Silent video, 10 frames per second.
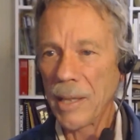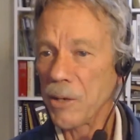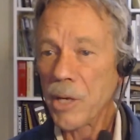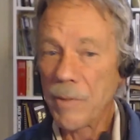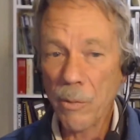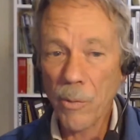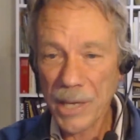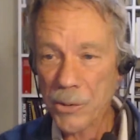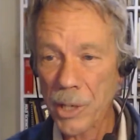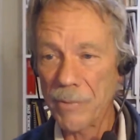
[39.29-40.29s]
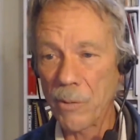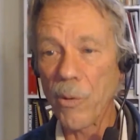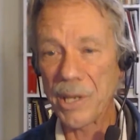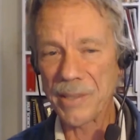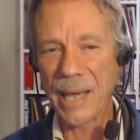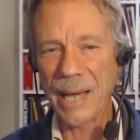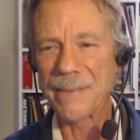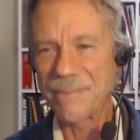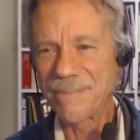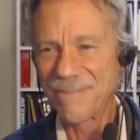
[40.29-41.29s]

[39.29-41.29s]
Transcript: they could have avoided that.